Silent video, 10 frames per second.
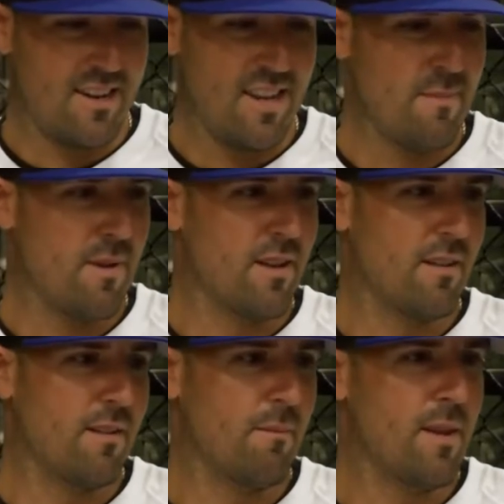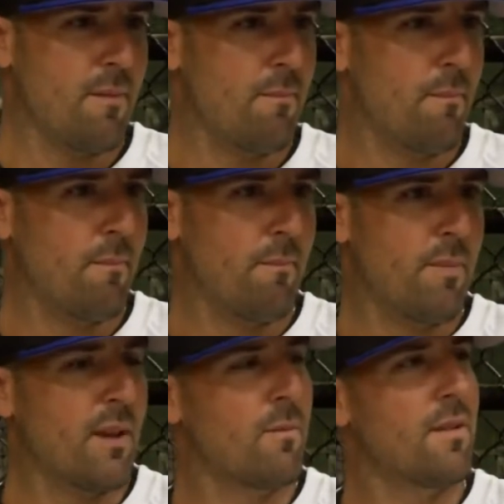knee deep into me
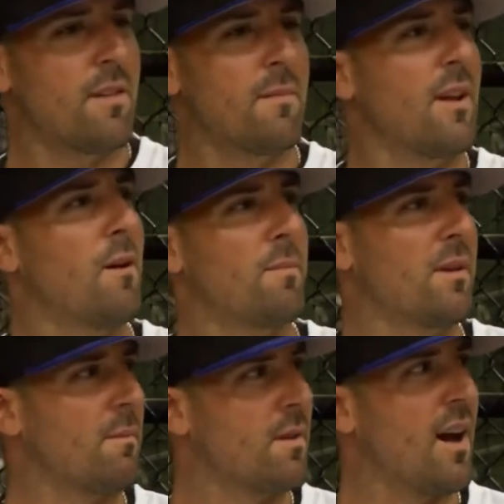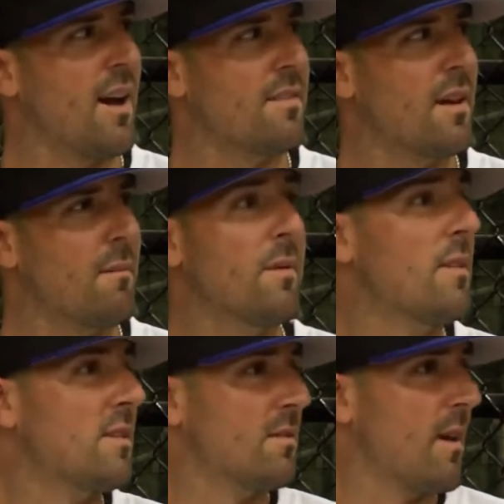being with them and helping them guide
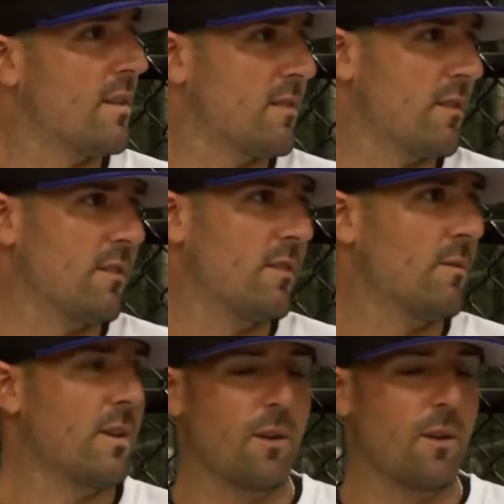them in these lessons,